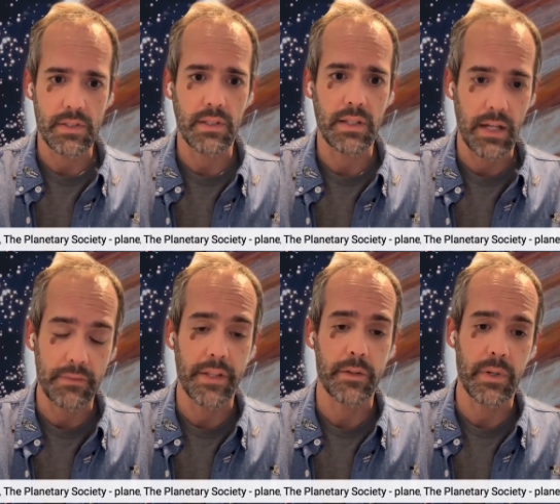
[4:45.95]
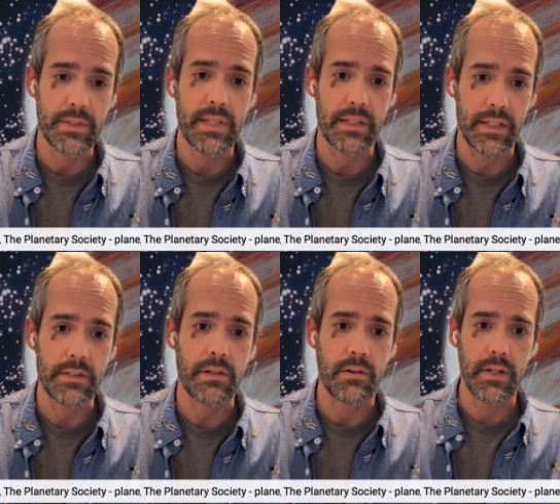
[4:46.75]
there's a lot of other ones that
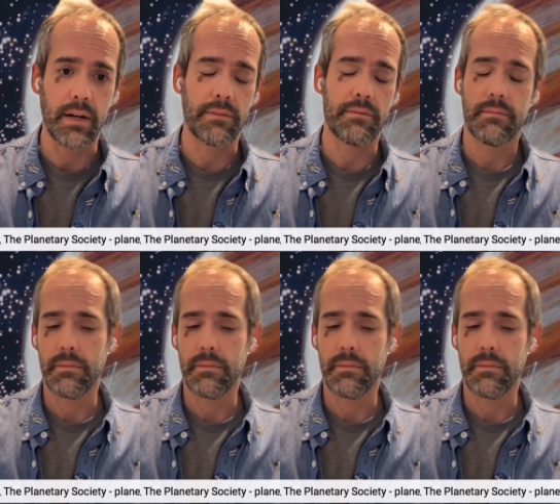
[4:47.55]
get turned off